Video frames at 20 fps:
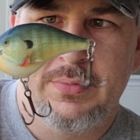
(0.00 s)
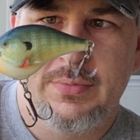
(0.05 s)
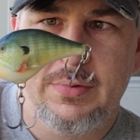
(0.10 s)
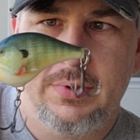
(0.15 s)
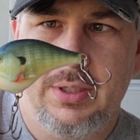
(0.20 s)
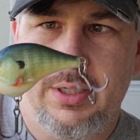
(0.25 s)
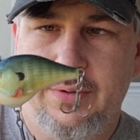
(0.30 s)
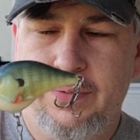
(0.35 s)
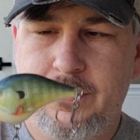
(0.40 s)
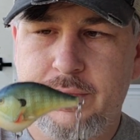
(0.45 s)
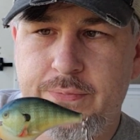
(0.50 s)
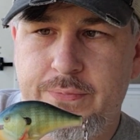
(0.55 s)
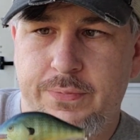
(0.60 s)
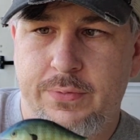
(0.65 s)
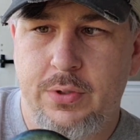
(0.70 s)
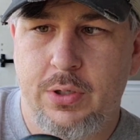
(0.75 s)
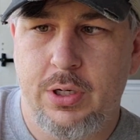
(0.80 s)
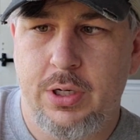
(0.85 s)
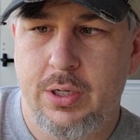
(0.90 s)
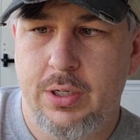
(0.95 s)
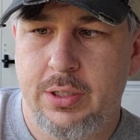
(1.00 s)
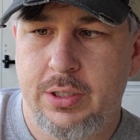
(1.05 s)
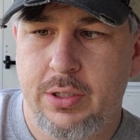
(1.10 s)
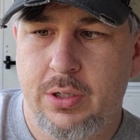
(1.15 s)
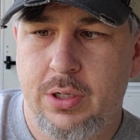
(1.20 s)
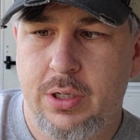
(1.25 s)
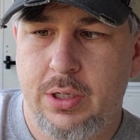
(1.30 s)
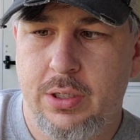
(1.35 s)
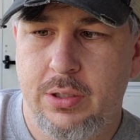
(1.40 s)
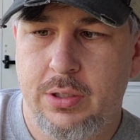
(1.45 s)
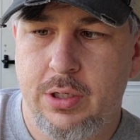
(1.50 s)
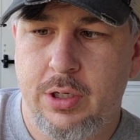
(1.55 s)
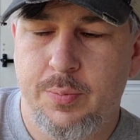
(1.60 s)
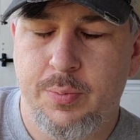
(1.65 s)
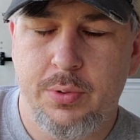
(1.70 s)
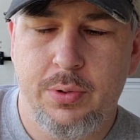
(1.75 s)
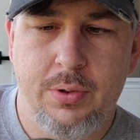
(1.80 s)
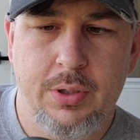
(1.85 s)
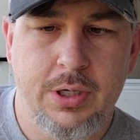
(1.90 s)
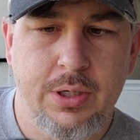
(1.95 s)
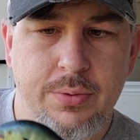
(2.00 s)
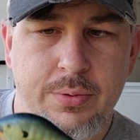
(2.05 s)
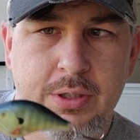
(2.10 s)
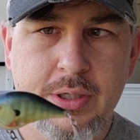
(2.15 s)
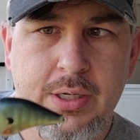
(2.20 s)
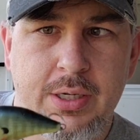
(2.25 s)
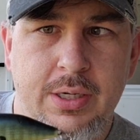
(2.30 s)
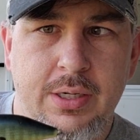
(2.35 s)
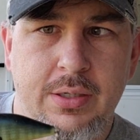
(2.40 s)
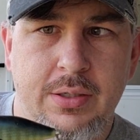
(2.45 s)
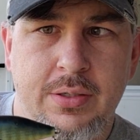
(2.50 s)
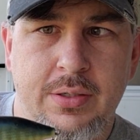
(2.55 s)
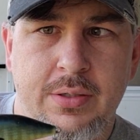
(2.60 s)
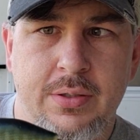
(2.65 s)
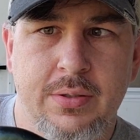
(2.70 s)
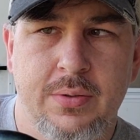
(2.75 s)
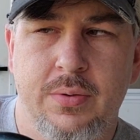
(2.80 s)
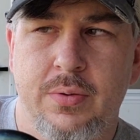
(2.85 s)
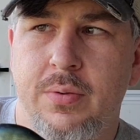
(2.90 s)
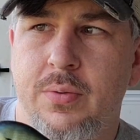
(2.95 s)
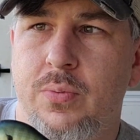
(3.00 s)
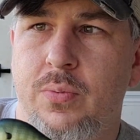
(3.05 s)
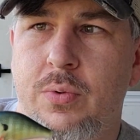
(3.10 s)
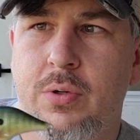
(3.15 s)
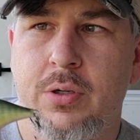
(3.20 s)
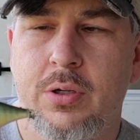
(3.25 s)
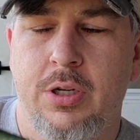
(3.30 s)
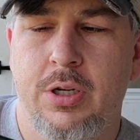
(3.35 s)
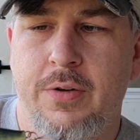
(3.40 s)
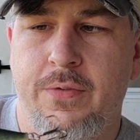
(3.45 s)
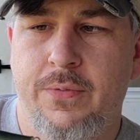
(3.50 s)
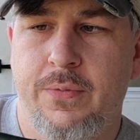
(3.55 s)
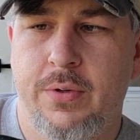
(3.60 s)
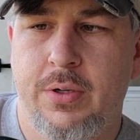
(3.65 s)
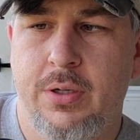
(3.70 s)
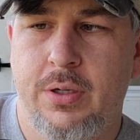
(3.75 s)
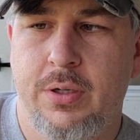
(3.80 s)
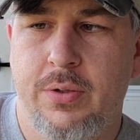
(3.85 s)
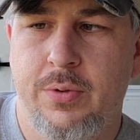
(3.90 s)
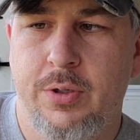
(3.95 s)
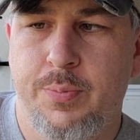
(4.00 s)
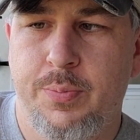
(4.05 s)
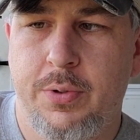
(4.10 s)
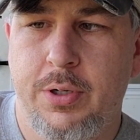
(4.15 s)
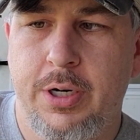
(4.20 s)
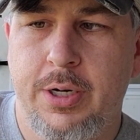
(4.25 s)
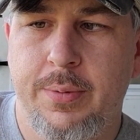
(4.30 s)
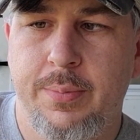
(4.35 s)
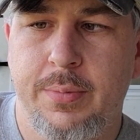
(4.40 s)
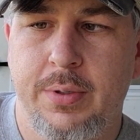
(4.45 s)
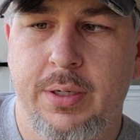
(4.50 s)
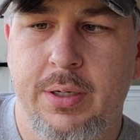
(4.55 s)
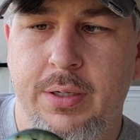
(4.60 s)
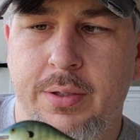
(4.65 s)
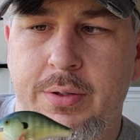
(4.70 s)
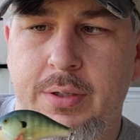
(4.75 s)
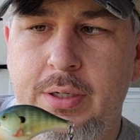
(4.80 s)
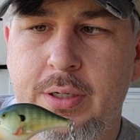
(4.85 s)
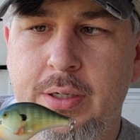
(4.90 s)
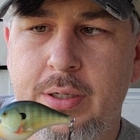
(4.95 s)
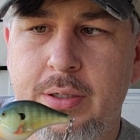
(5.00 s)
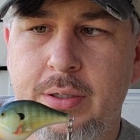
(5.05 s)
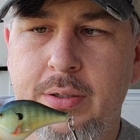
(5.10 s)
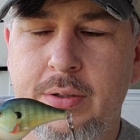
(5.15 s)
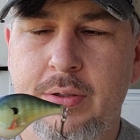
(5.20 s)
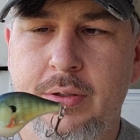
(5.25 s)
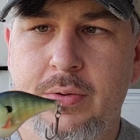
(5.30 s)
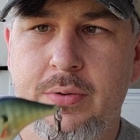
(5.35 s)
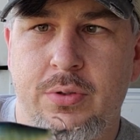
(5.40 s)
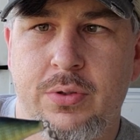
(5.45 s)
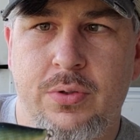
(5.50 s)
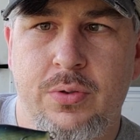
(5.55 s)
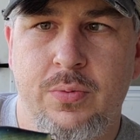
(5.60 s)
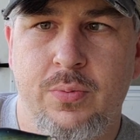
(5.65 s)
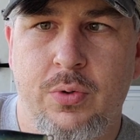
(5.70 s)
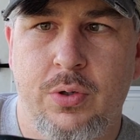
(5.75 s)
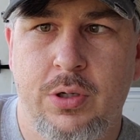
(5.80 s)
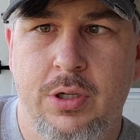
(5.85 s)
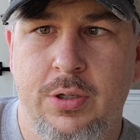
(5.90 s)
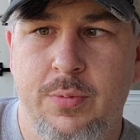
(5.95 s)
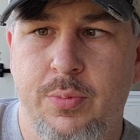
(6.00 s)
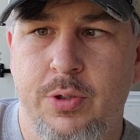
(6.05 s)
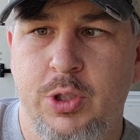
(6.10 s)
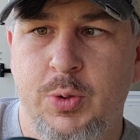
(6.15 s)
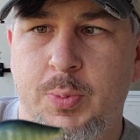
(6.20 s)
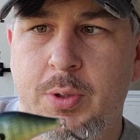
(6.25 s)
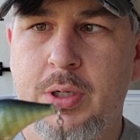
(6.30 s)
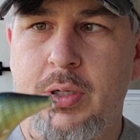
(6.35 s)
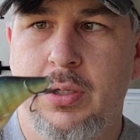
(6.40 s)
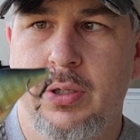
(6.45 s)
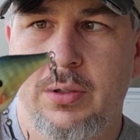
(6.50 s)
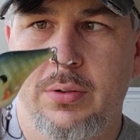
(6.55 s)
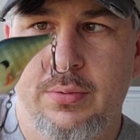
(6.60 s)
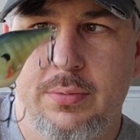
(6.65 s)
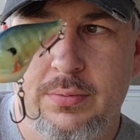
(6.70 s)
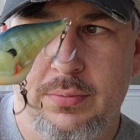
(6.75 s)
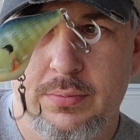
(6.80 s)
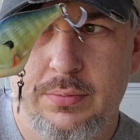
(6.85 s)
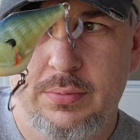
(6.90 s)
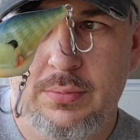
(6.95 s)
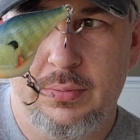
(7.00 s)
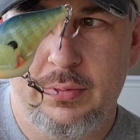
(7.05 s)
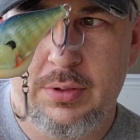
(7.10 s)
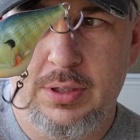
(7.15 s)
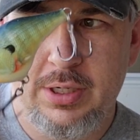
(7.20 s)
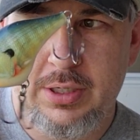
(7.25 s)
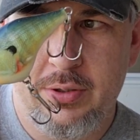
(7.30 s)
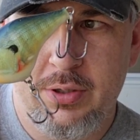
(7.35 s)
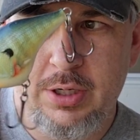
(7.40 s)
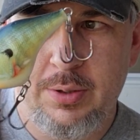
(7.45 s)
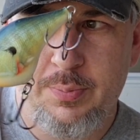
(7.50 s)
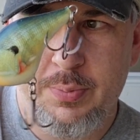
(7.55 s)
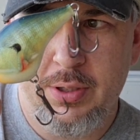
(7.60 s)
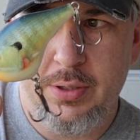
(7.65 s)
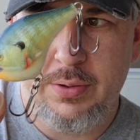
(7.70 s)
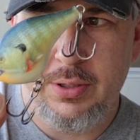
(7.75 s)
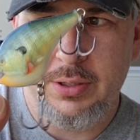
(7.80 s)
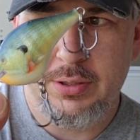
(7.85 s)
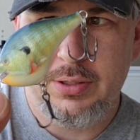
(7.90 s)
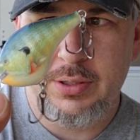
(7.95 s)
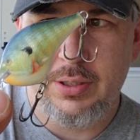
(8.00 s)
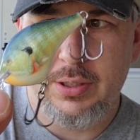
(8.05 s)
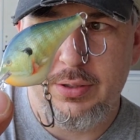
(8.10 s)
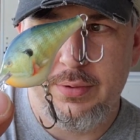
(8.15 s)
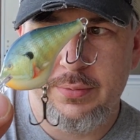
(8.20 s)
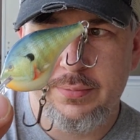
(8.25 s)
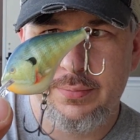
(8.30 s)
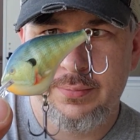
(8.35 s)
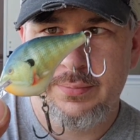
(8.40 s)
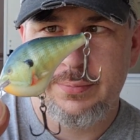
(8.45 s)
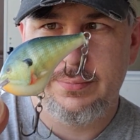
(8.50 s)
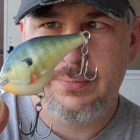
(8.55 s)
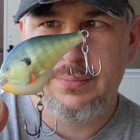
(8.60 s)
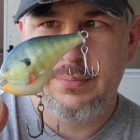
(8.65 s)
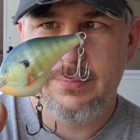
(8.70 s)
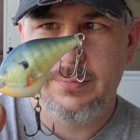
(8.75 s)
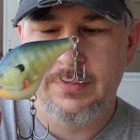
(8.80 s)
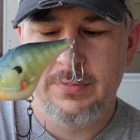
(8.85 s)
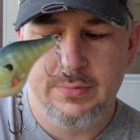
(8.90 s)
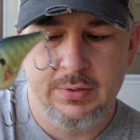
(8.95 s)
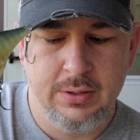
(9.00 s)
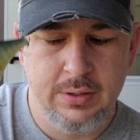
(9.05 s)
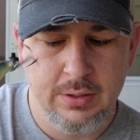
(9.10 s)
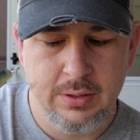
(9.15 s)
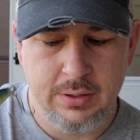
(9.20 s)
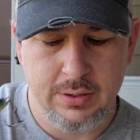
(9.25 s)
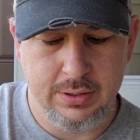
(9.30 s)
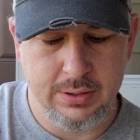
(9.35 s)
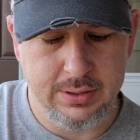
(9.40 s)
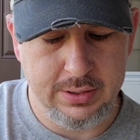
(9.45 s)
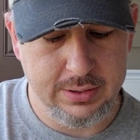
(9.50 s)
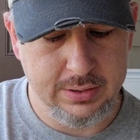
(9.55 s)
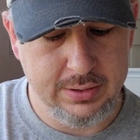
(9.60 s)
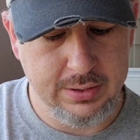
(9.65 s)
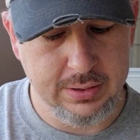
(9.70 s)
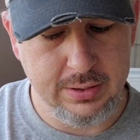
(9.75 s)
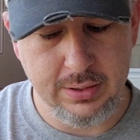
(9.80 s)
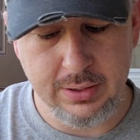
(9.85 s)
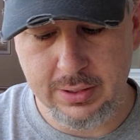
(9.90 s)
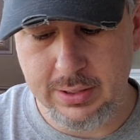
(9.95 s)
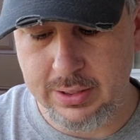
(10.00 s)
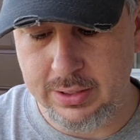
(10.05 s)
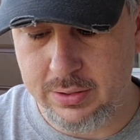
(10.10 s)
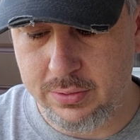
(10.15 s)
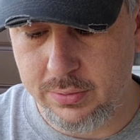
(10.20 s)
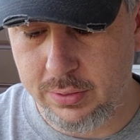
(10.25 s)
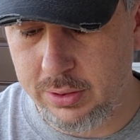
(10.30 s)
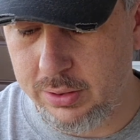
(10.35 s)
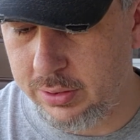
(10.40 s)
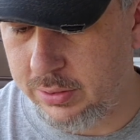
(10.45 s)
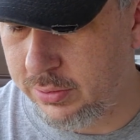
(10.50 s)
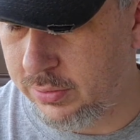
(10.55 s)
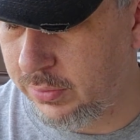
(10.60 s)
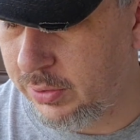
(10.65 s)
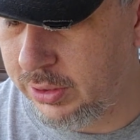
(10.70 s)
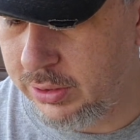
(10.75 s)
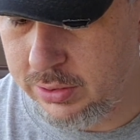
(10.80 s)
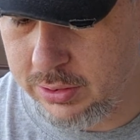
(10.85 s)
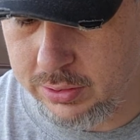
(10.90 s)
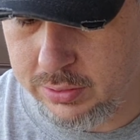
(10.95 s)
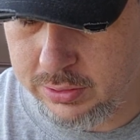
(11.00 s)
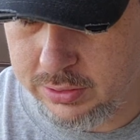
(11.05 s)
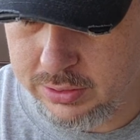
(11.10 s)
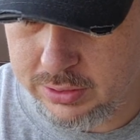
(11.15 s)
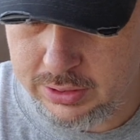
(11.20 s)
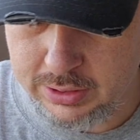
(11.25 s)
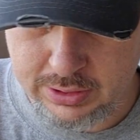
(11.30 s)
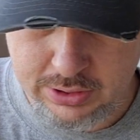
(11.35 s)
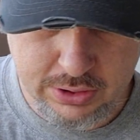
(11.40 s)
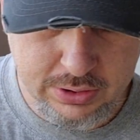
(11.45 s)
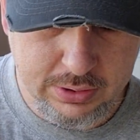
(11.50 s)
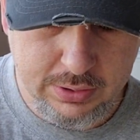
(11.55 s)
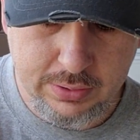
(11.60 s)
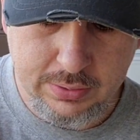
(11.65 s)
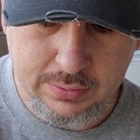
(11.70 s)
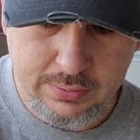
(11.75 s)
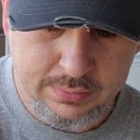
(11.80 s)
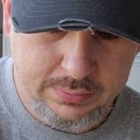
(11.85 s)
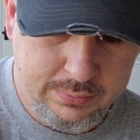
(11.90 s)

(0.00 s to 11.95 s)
I caught a couple around docks, one off Rip Rap, and then 2 more on a bridge piling. That crankbait right there. Like I said, they got a great color selection.